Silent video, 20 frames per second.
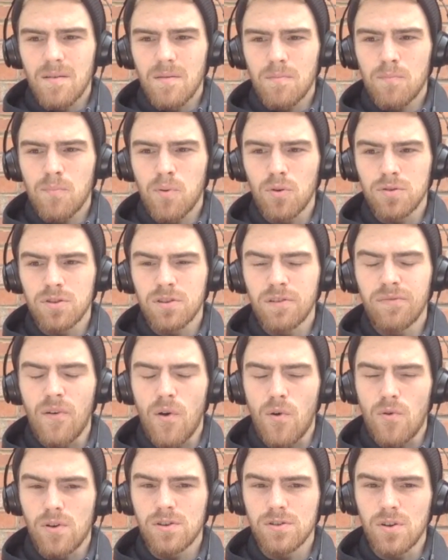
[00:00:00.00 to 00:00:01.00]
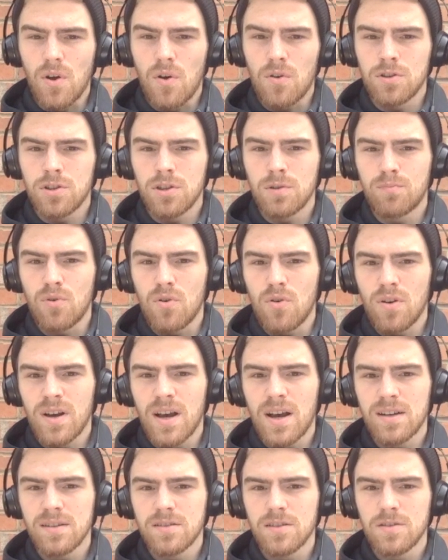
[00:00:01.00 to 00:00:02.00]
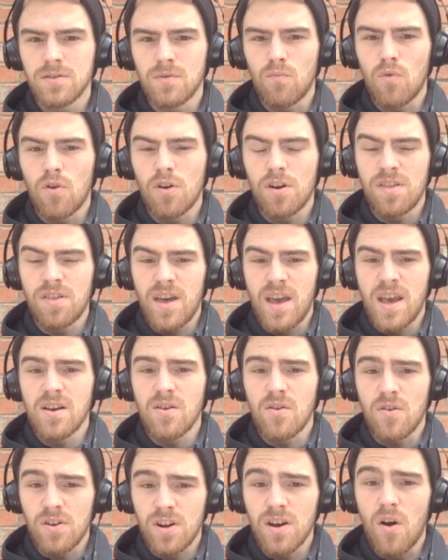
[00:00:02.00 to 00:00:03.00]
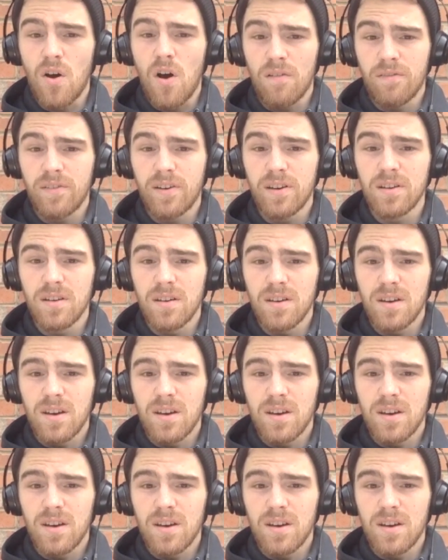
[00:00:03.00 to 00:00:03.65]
put the focus onto broadcasters and what are they going to offer